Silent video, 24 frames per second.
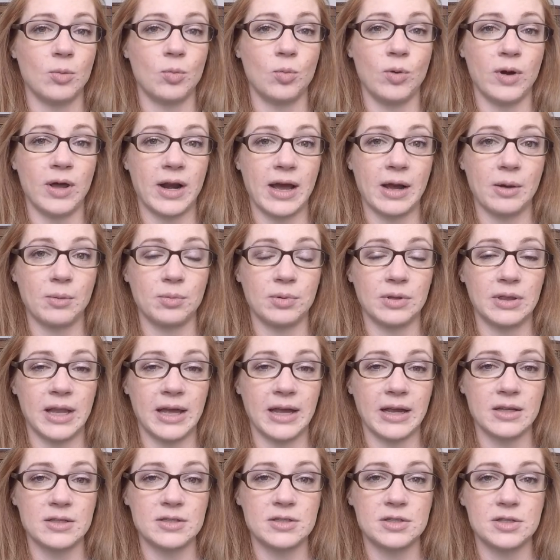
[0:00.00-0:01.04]
what I would
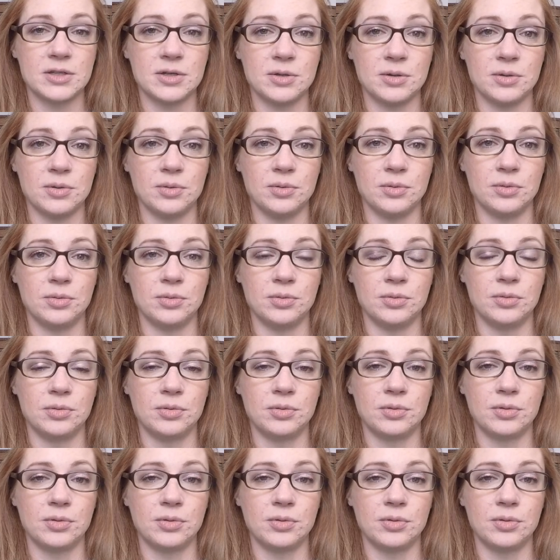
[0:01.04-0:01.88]
like to